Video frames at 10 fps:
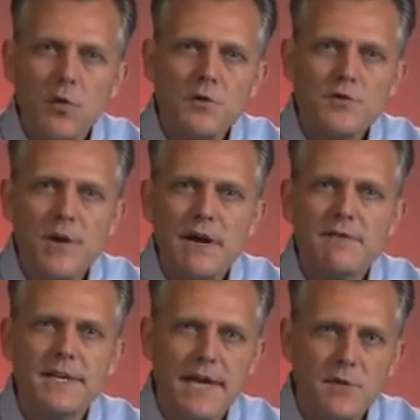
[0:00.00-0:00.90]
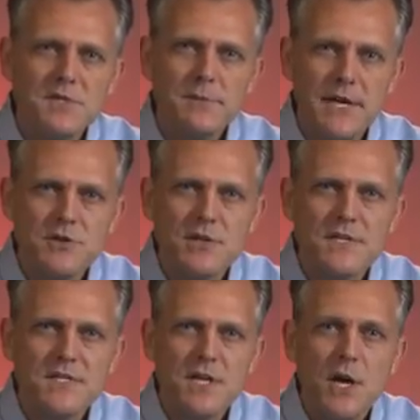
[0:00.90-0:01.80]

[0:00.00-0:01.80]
Overdrive account specialist